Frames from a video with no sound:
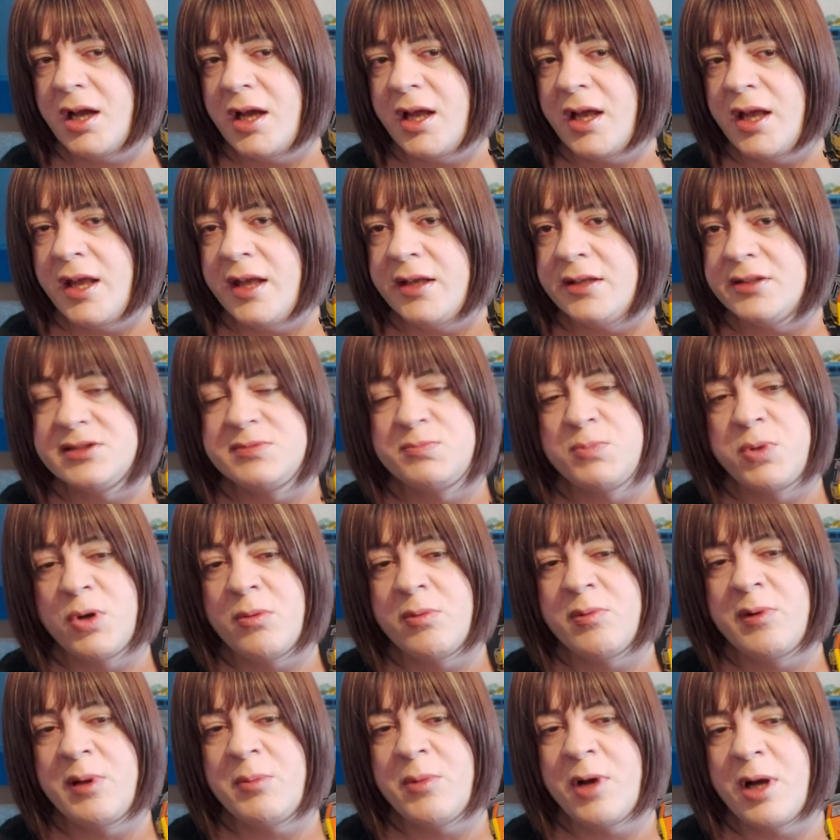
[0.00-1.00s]
it's
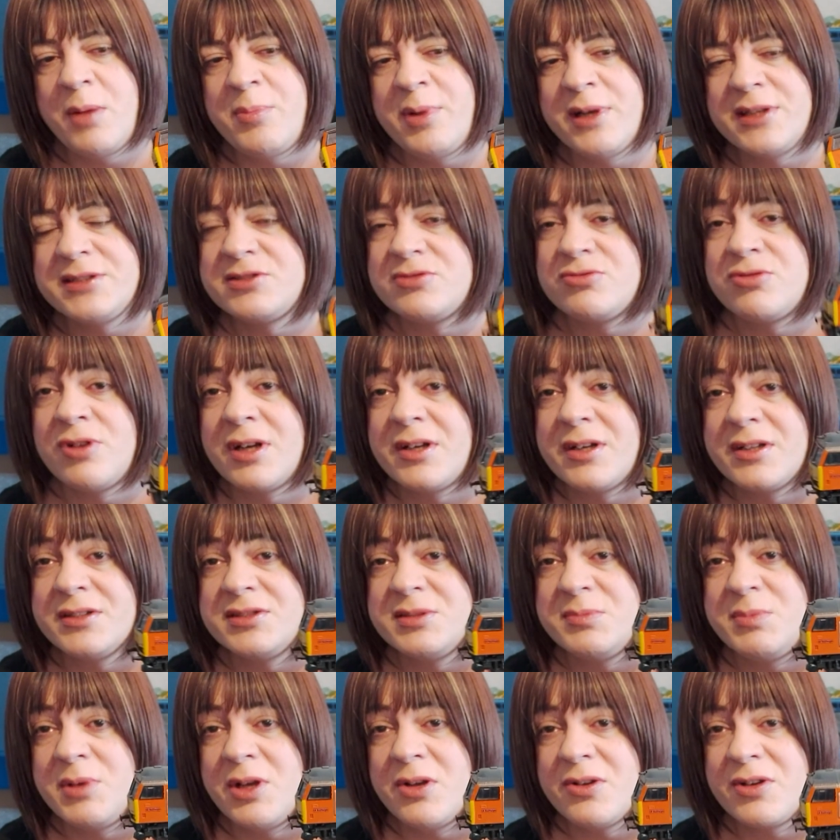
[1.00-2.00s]
probably my best runner, to
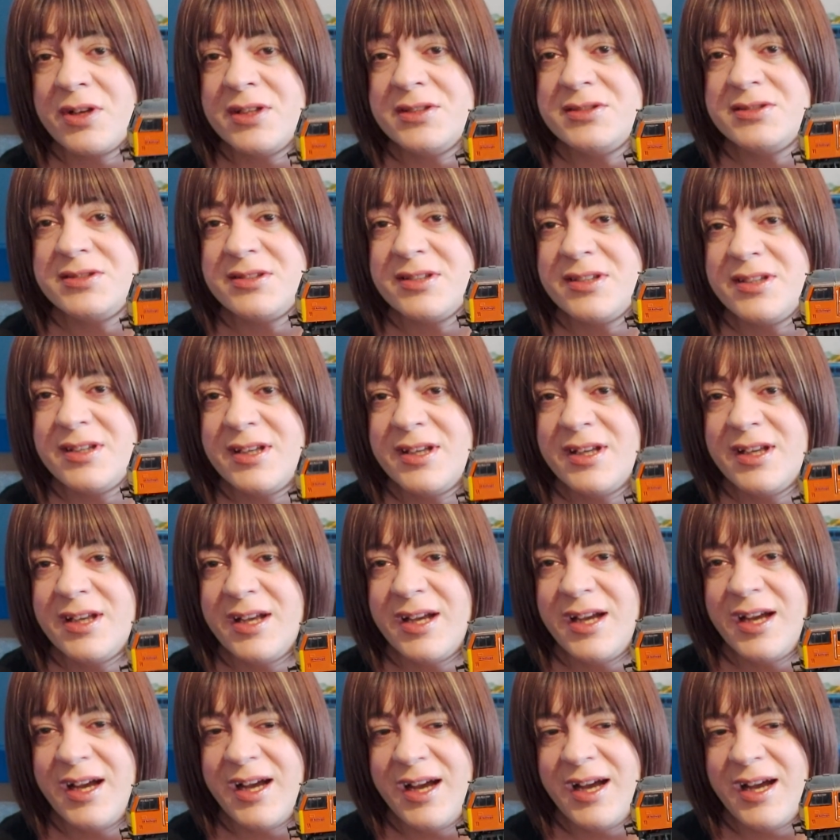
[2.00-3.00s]
be honest,
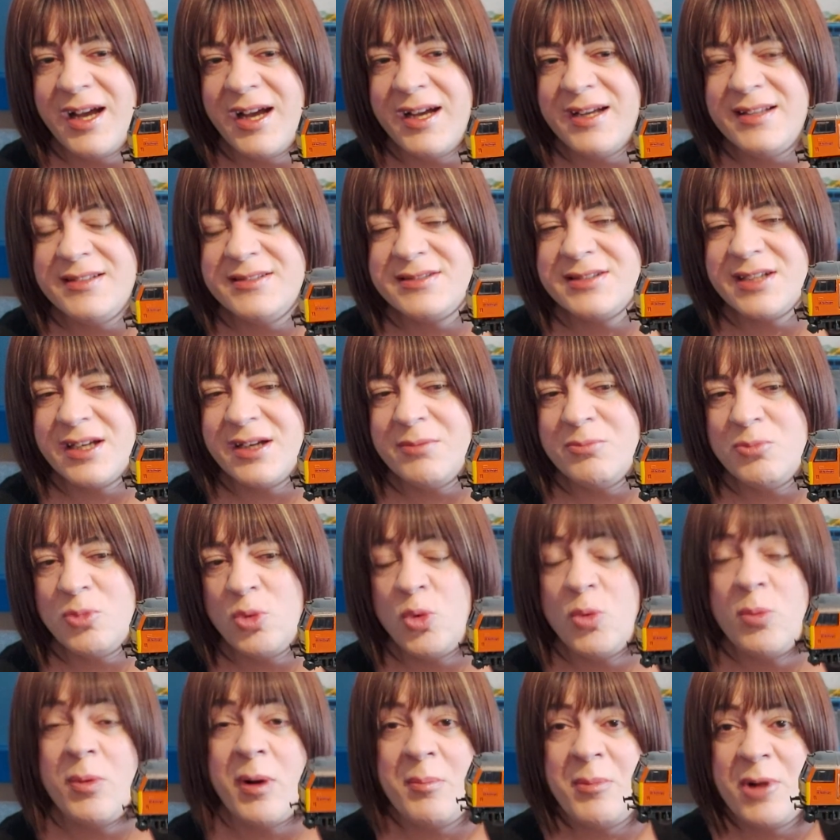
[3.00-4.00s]
and or
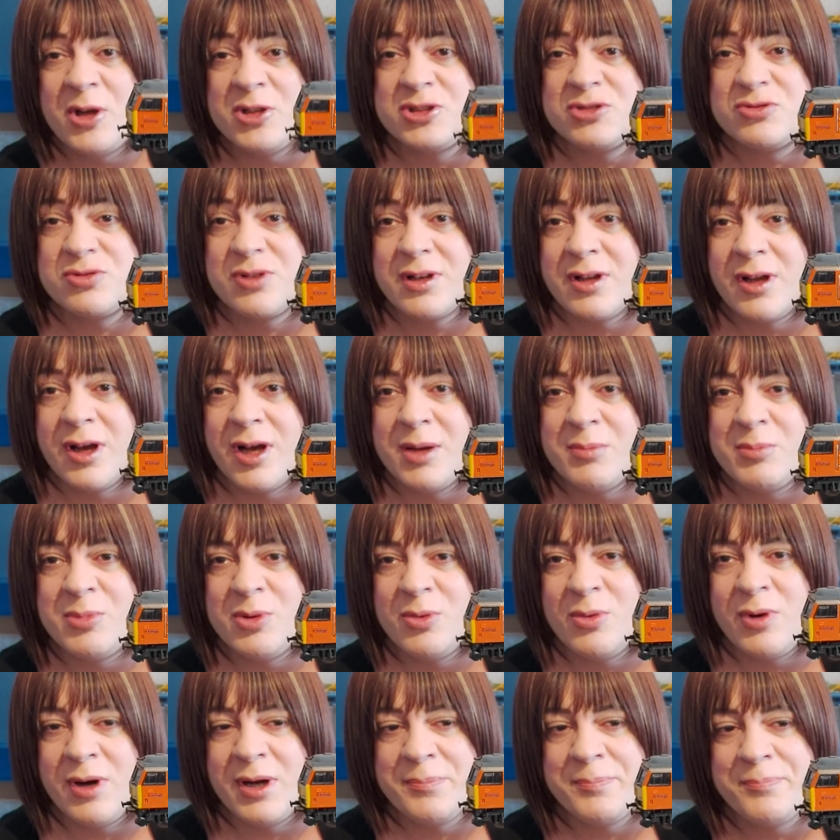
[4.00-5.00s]
my most reliable
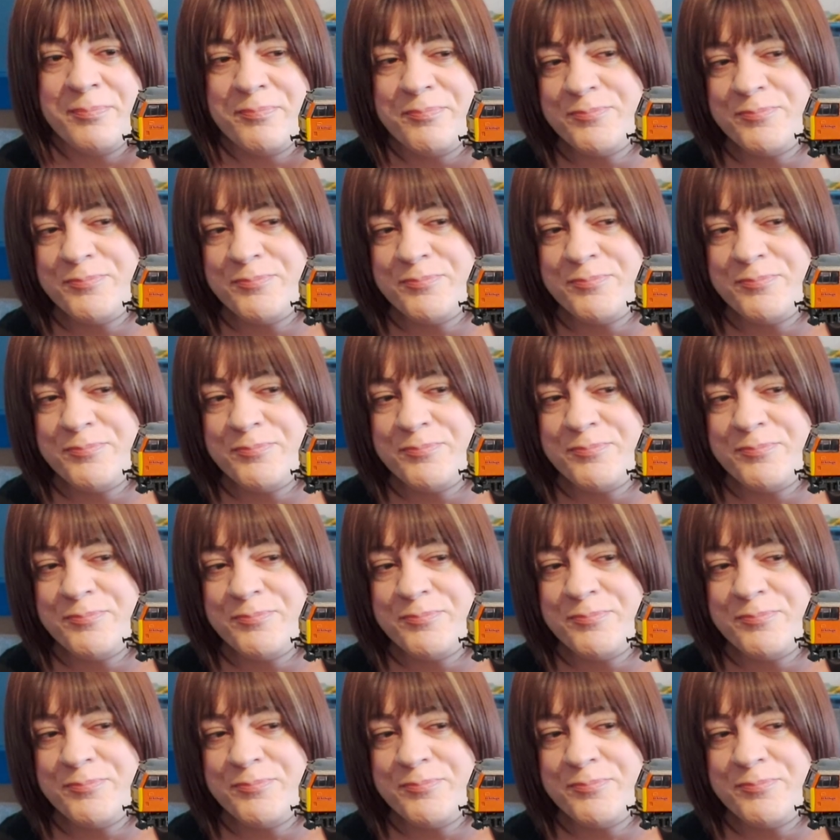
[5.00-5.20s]
one.